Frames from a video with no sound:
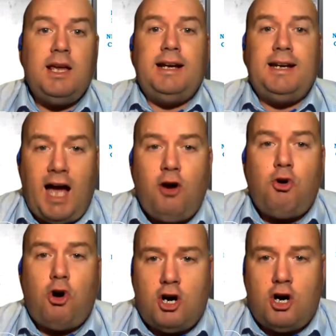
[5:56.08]

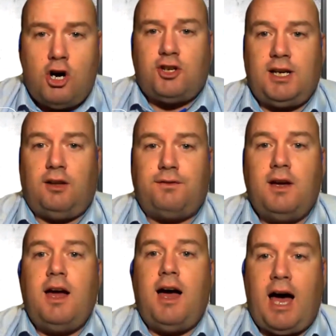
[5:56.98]
Now ask yourself,
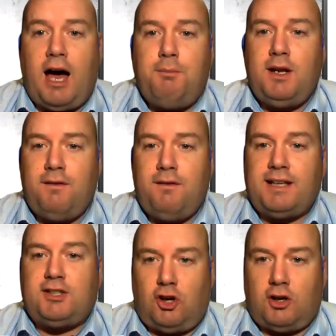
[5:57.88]
how many of
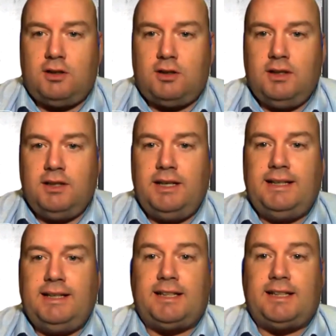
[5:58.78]
that stock
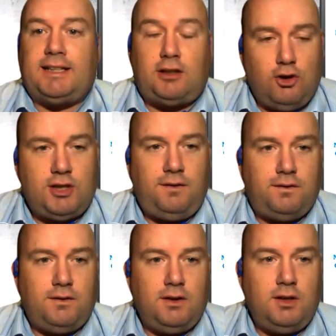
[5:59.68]
is
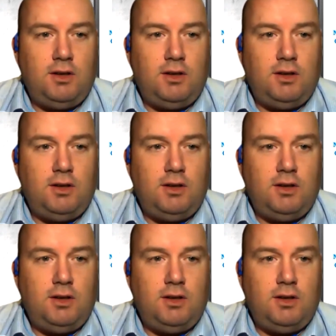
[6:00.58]
exclusive